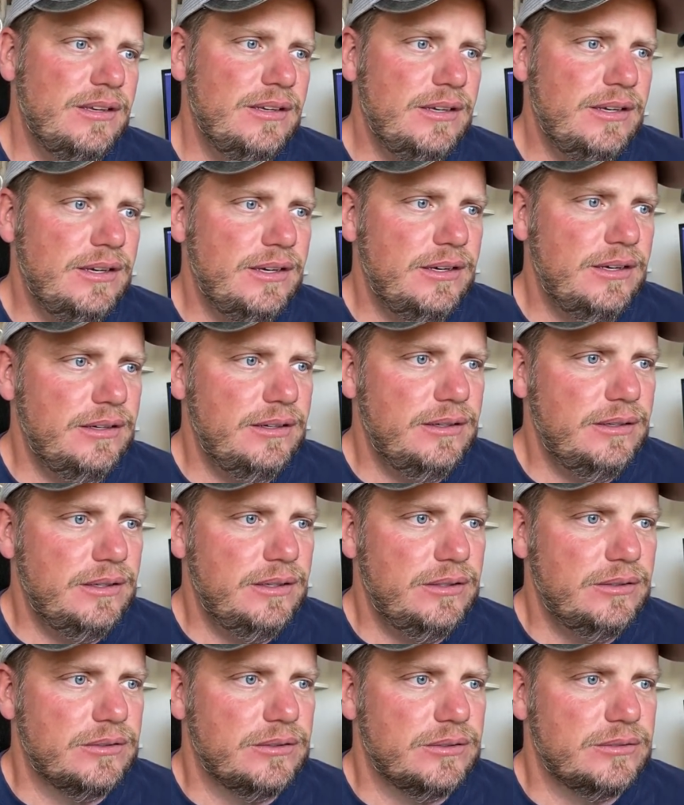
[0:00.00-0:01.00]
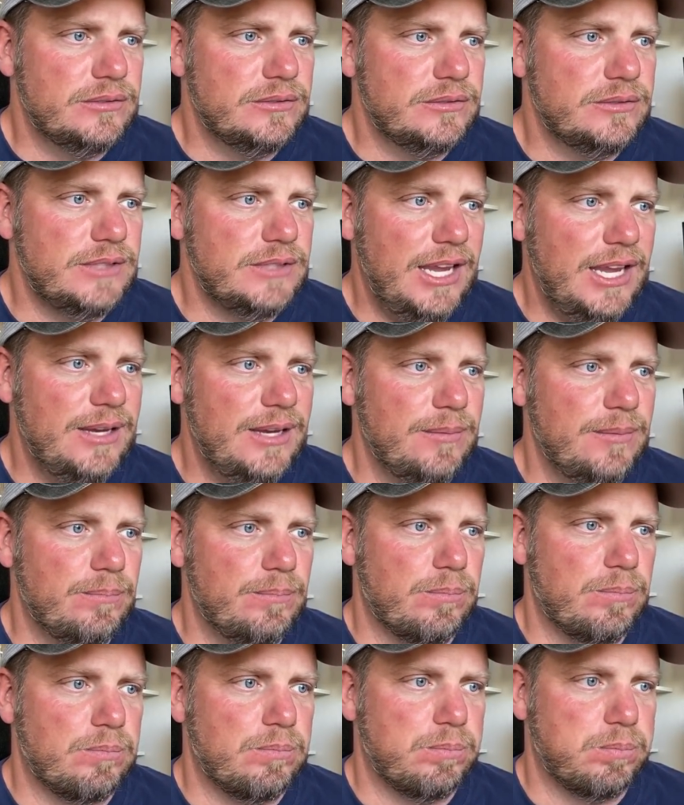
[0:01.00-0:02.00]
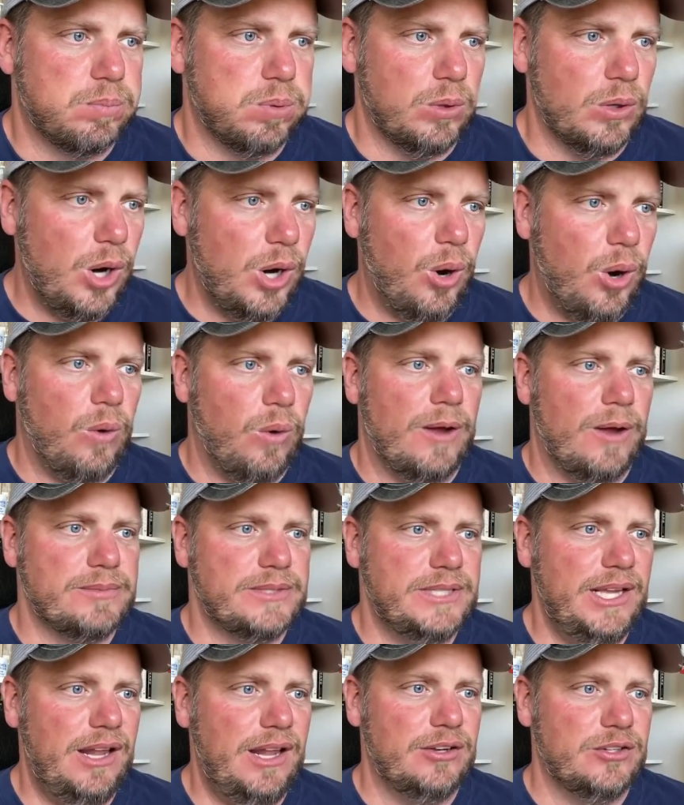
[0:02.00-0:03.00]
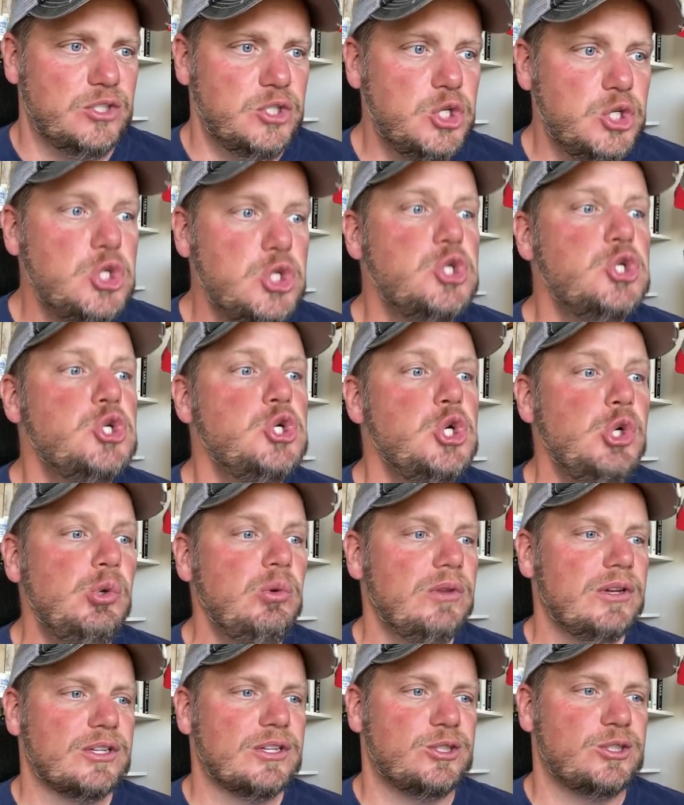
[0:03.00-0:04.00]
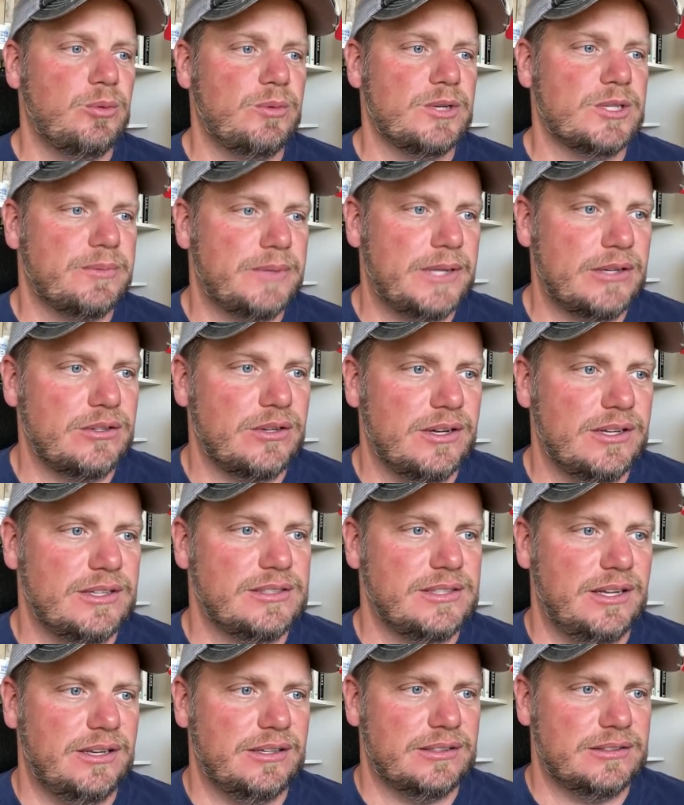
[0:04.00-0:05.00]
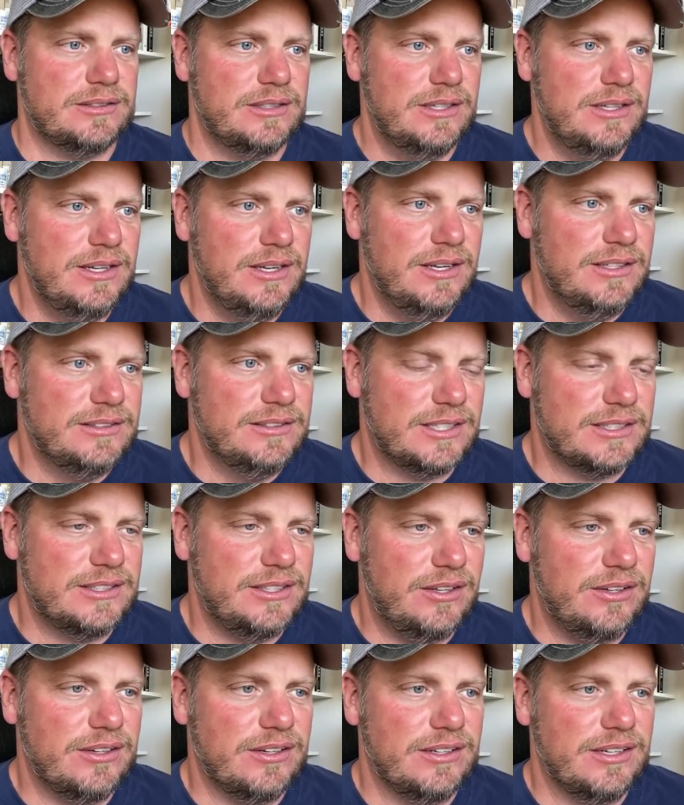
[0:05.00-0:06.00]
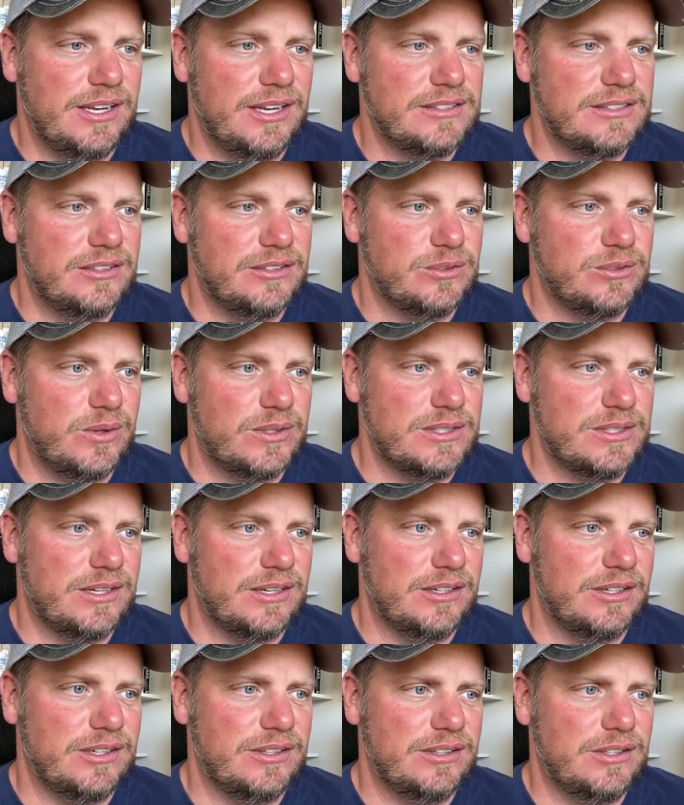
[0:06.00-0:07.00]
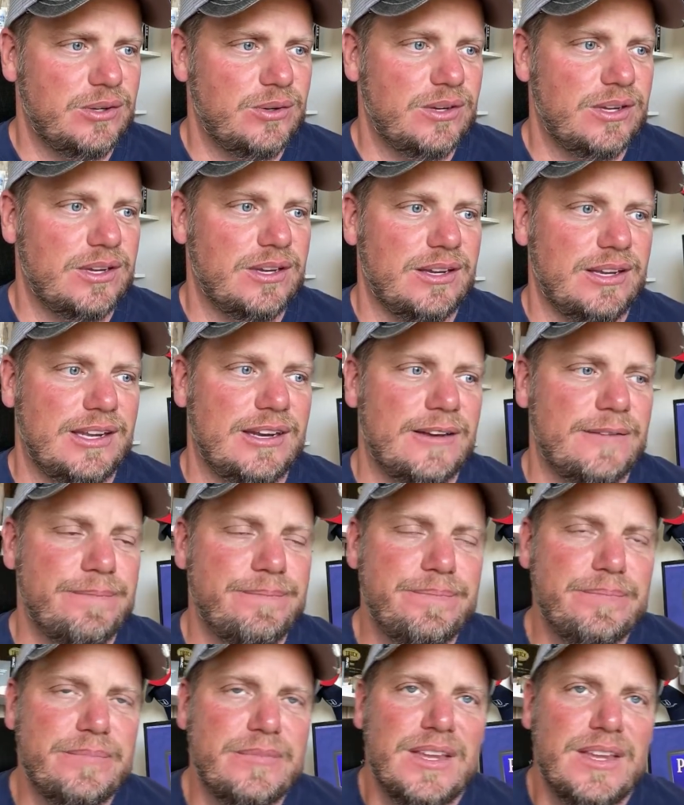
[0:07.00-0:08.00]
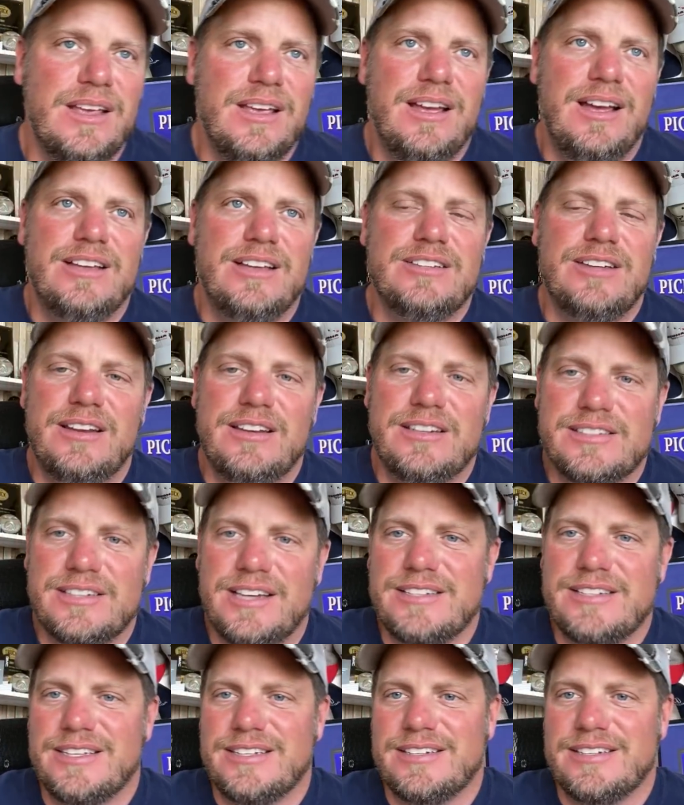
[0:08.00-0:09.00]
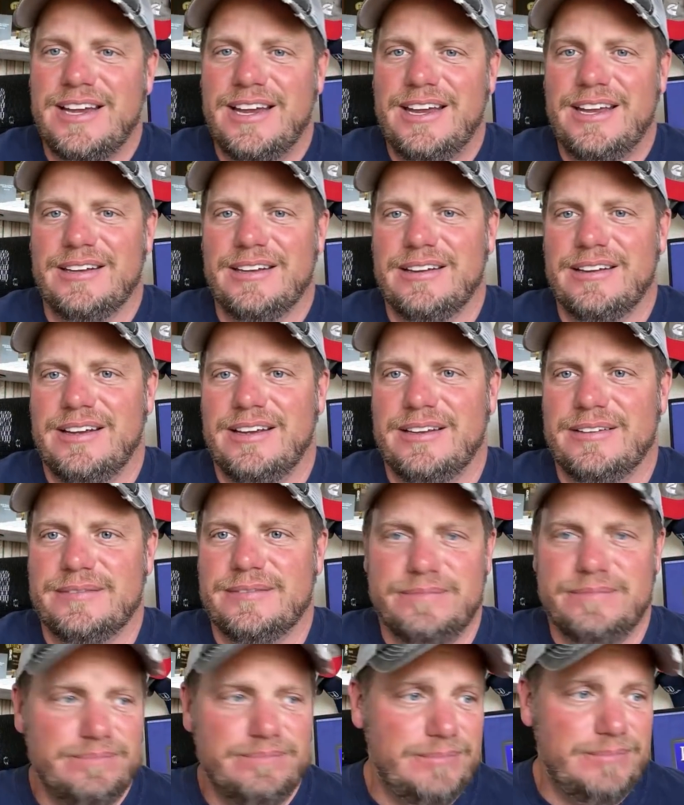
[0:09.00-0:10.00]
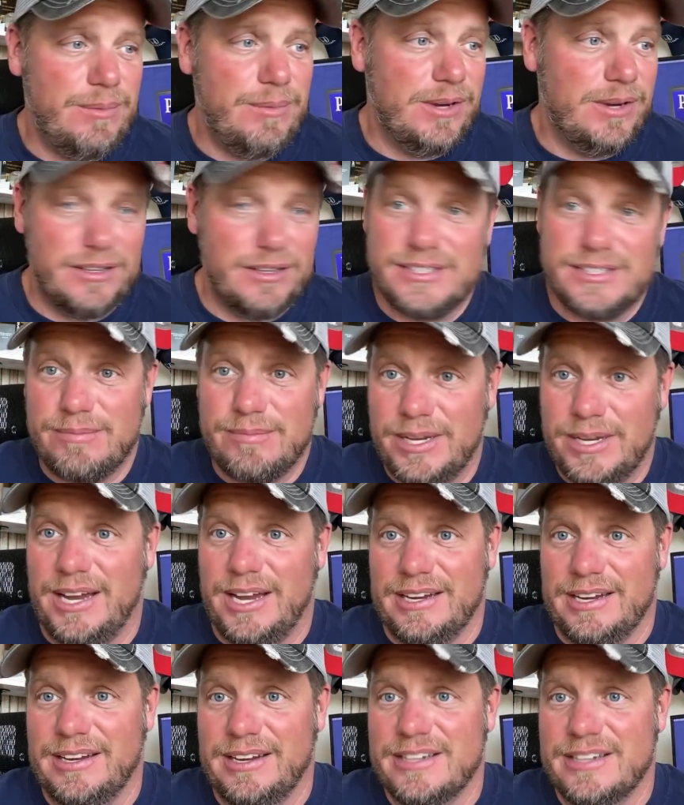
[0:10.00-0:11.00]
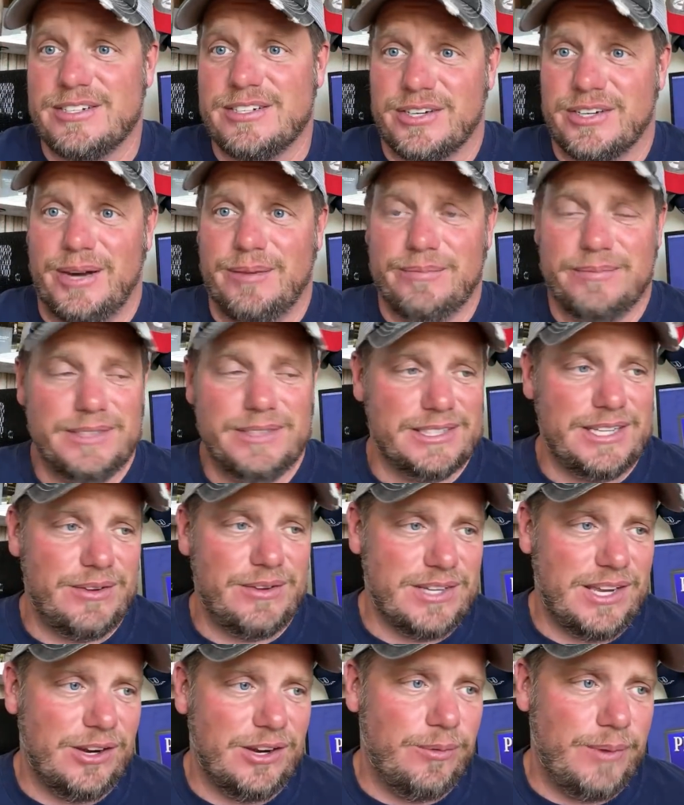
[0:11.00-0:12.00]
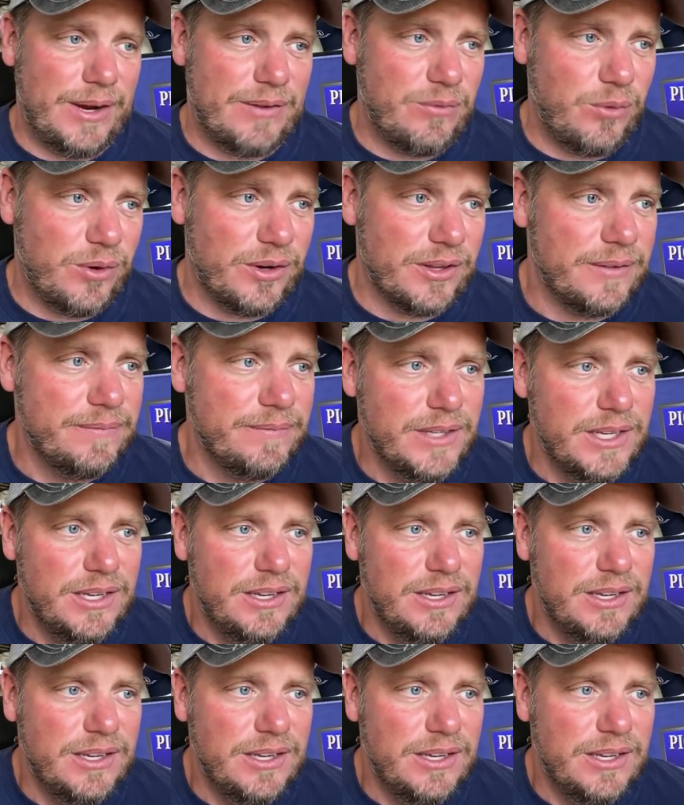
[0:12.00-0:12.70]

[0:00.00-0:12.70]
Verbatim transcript: Yeah, I don't know. Hey, bro, I'm telling you, there's so much potential in these six-cylinder diesels once they're tuned and deleted. So I discussed this guy on, on, maybe you're the same guy on Instagram. This guy was going to go back and forth.